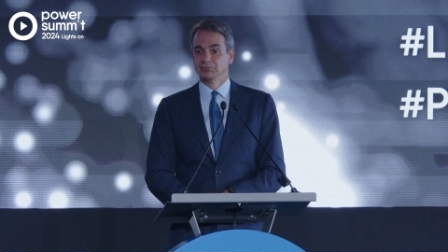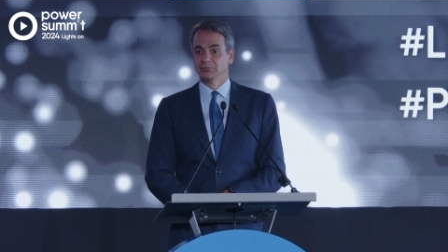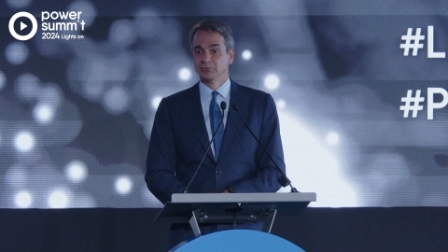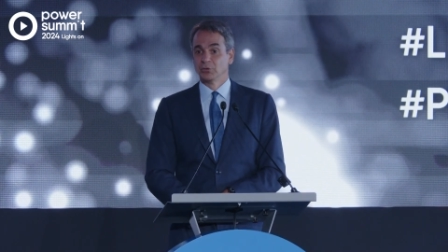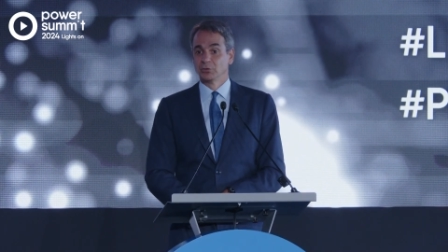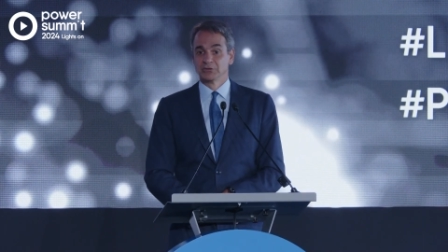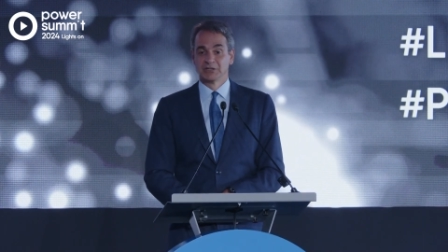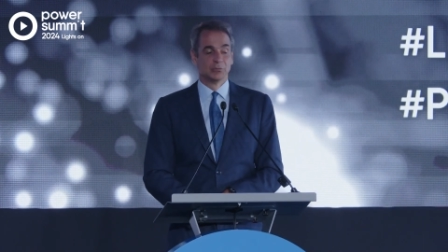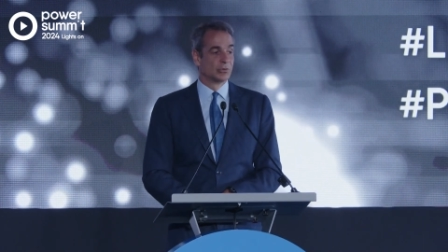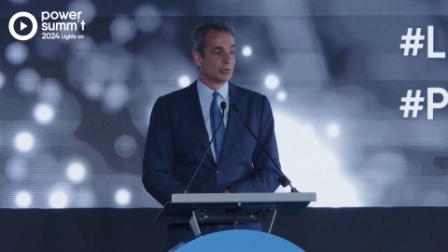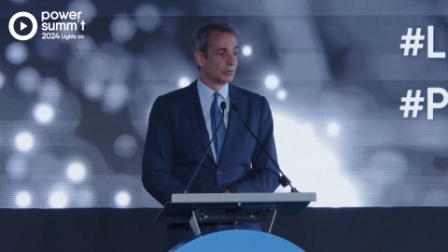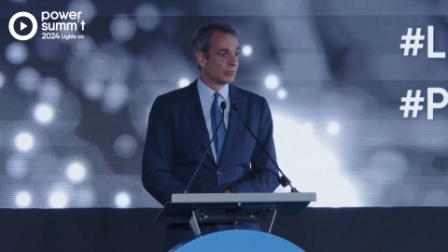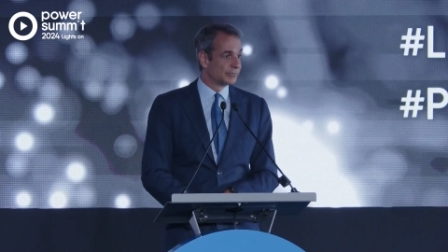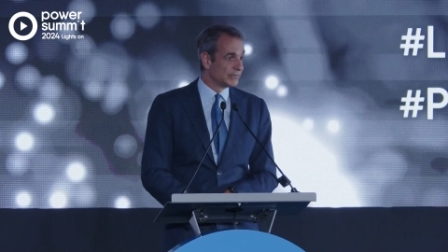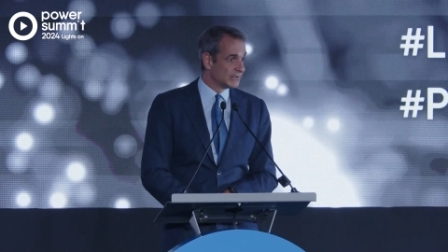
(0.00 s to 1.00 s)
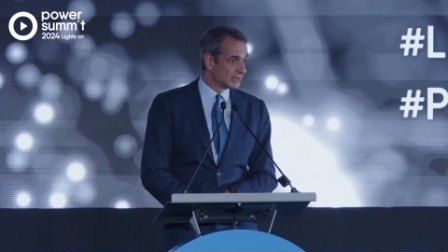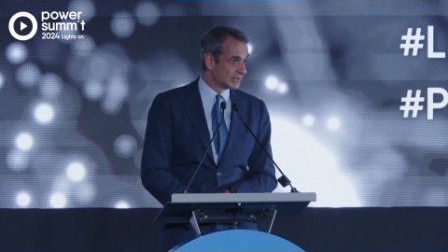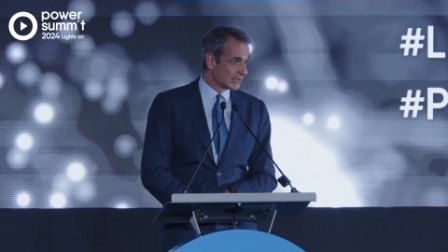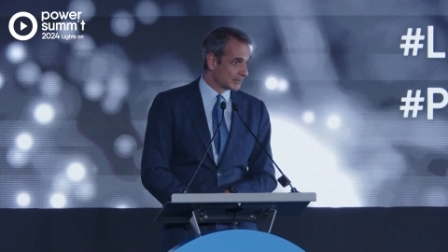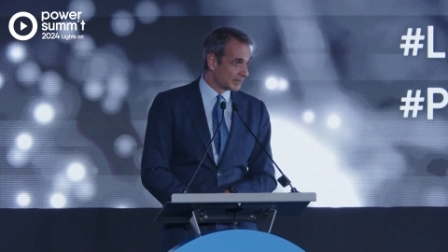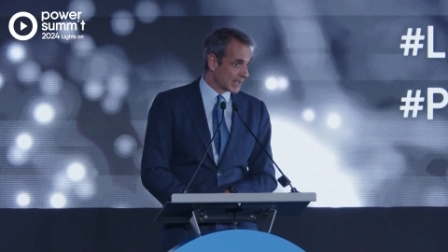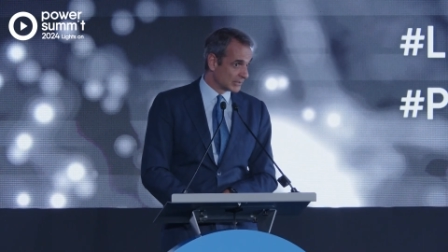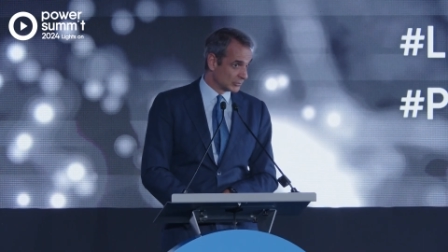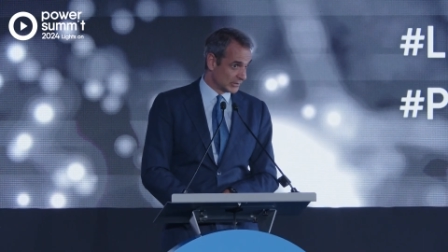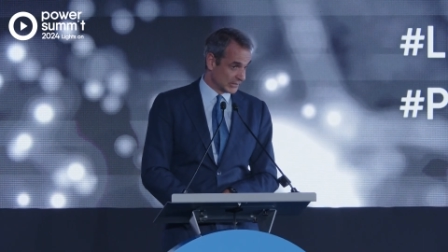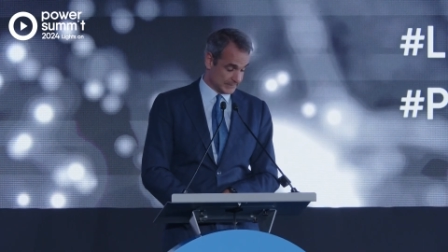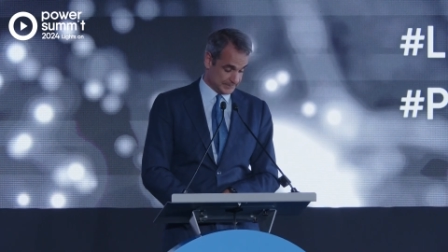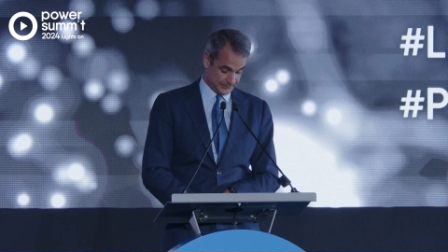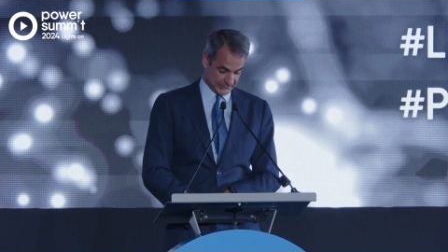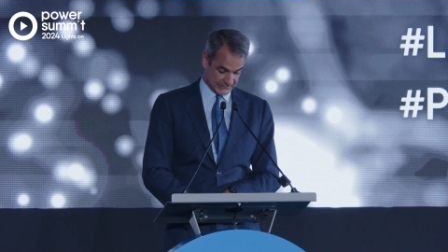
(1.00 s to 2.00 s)
voting with their feet and abandoning
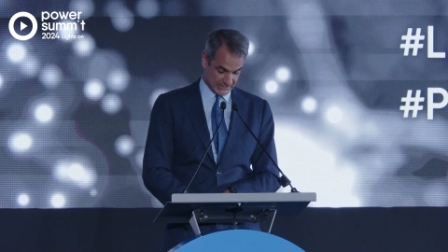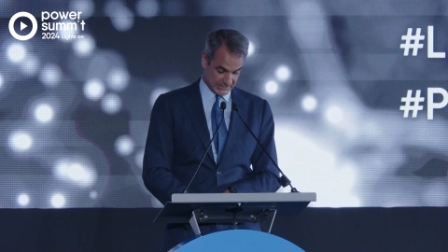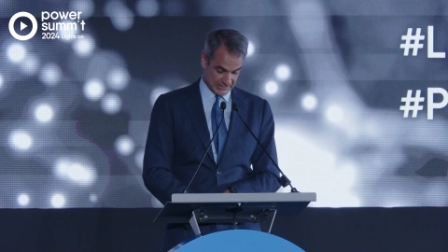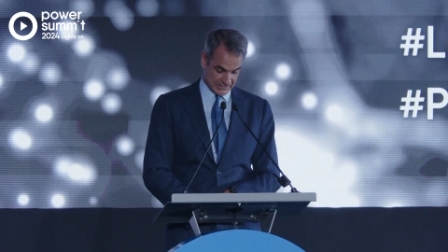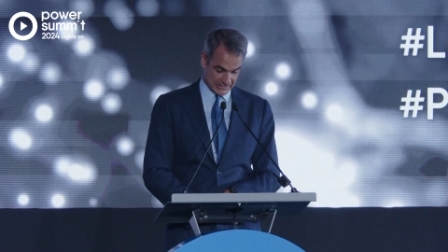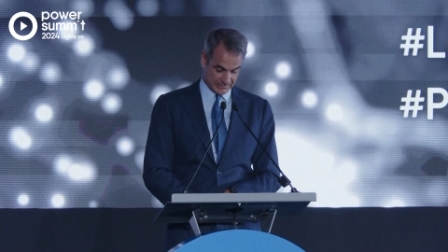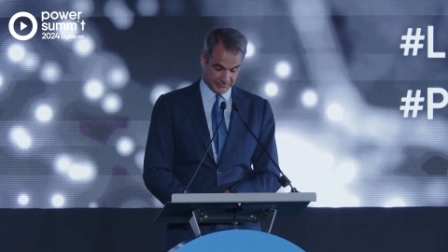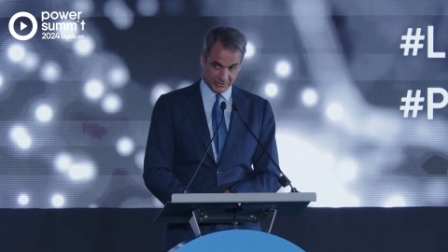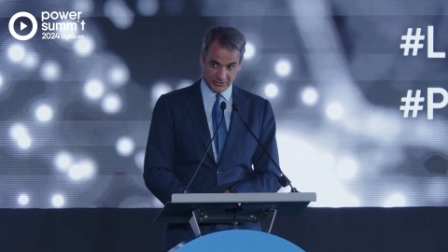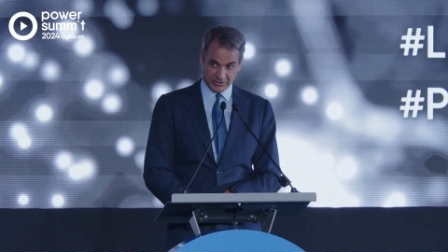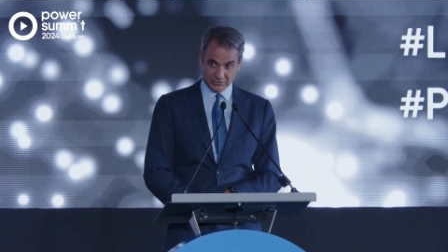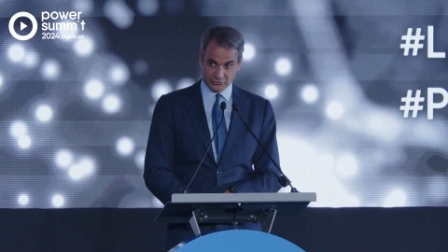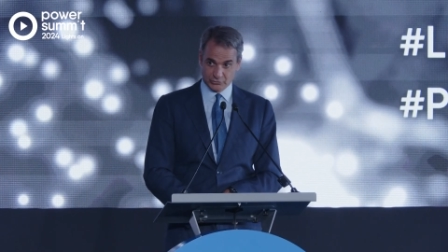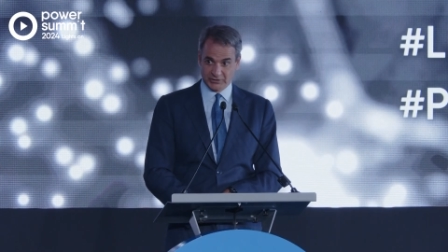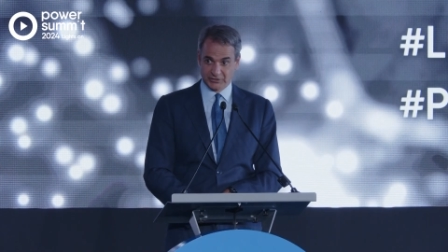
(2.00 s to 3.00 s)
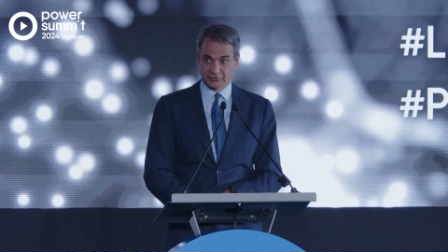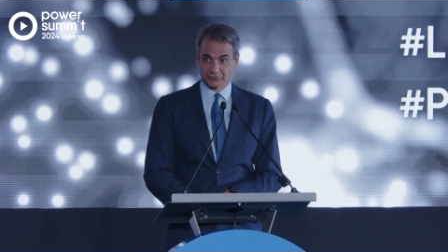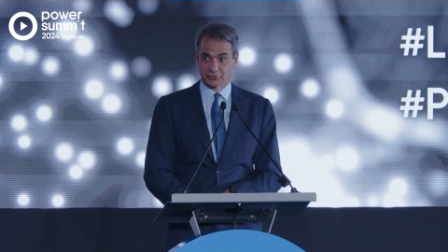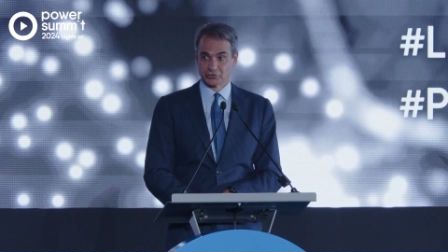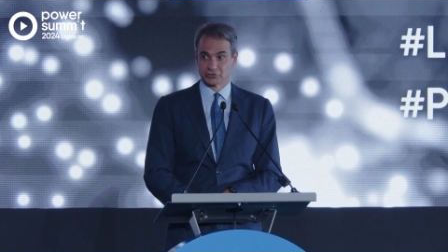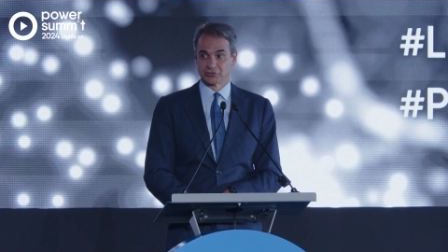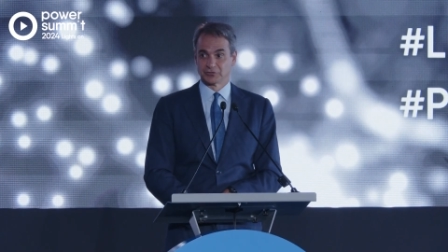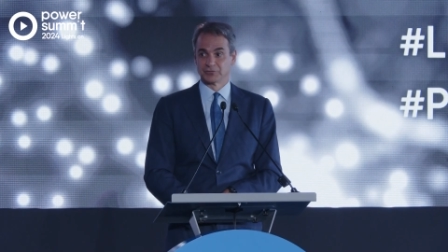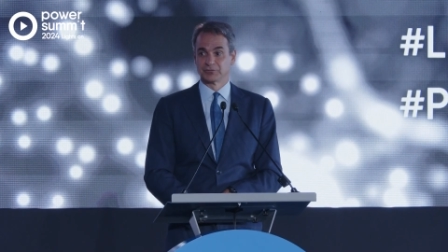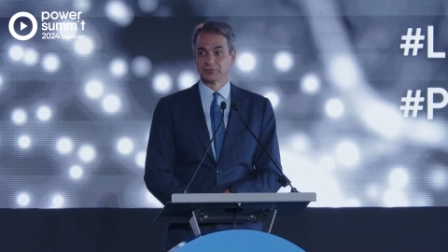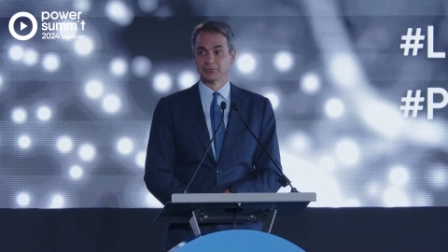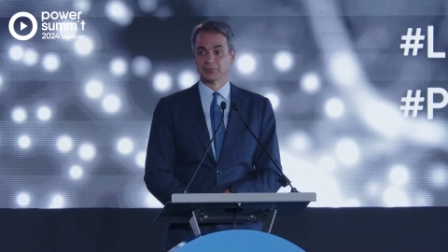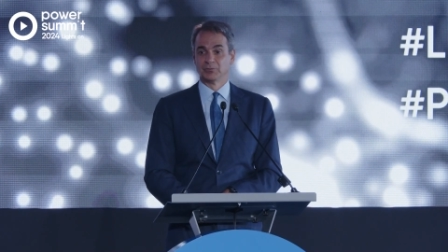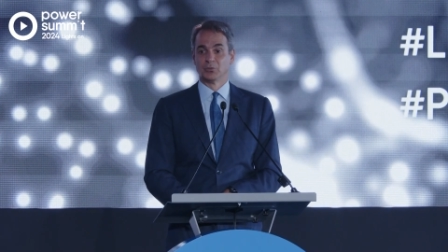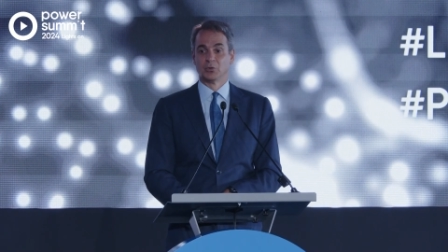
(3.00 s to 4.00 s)
the country in search of
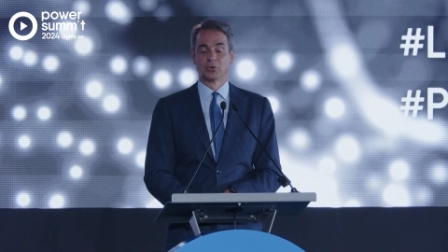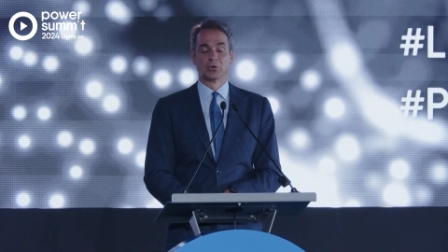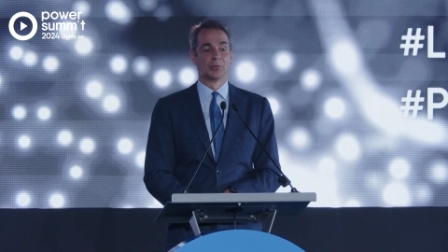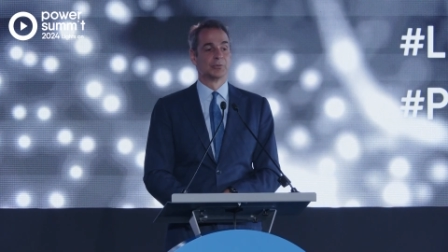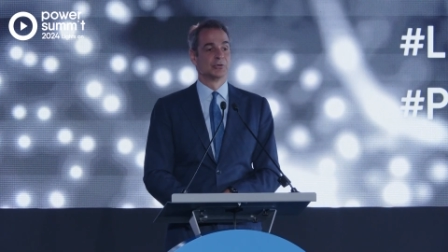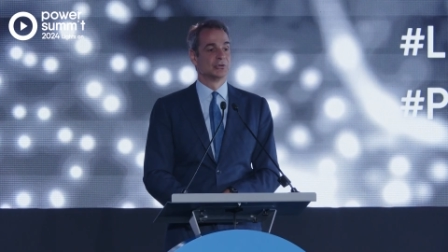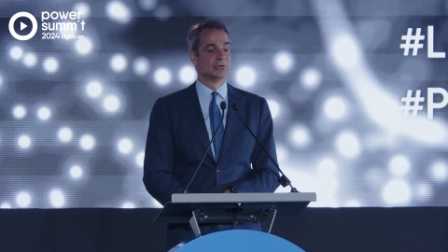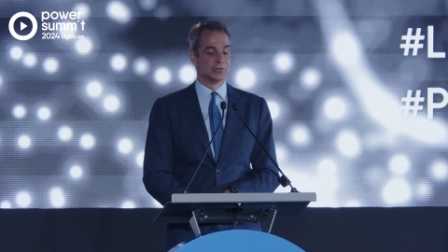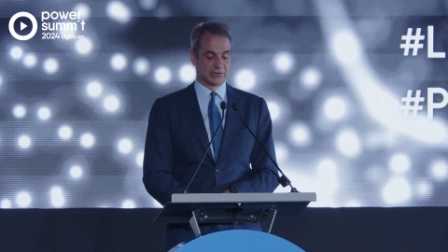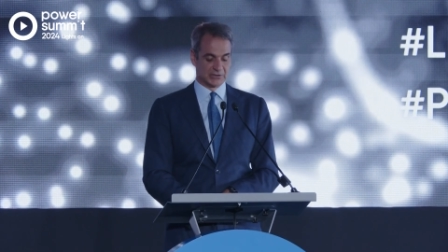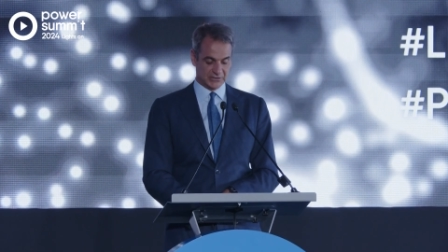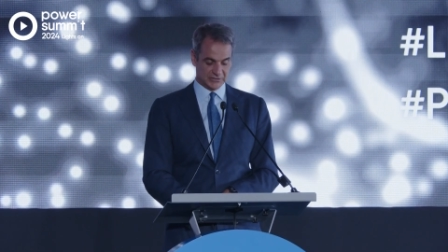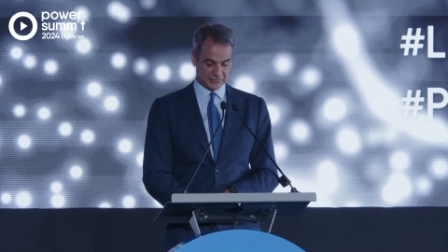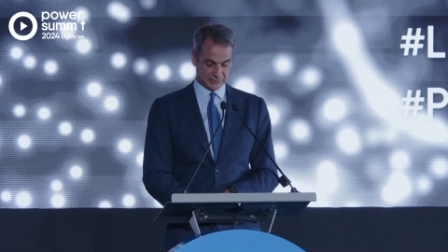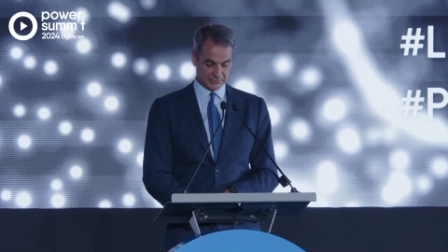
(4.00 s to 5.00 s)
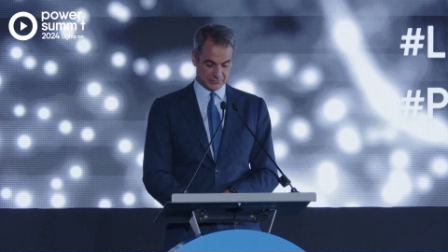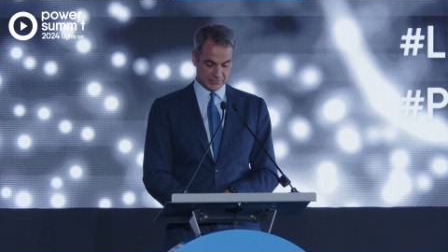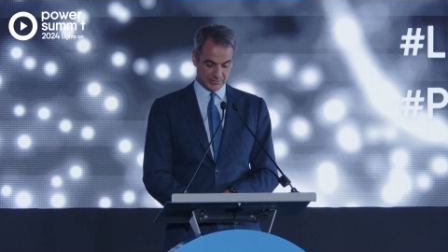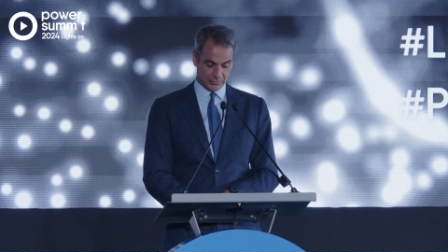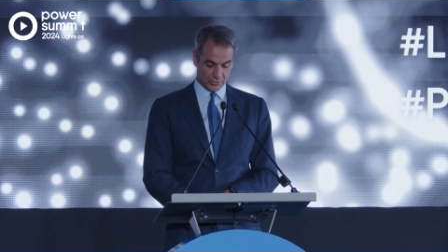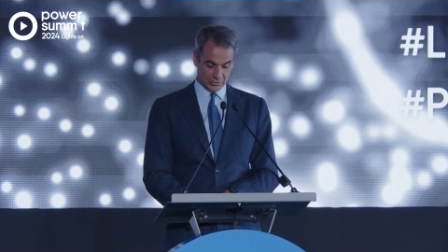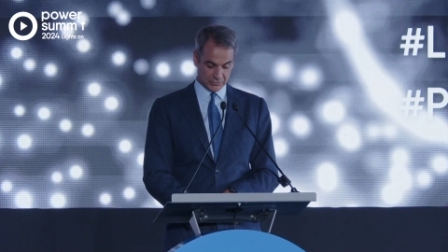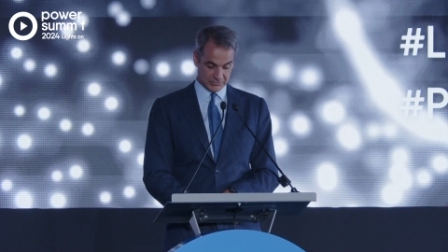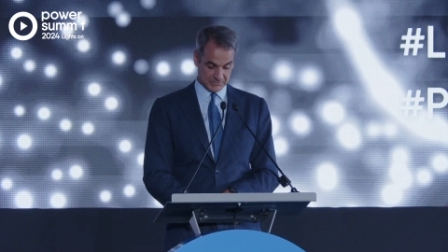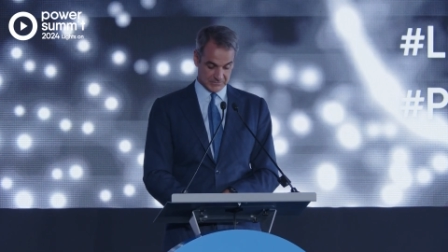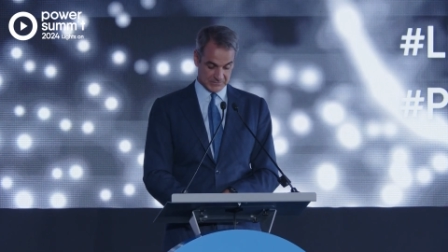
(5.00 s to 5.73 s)
more opportunities abroad.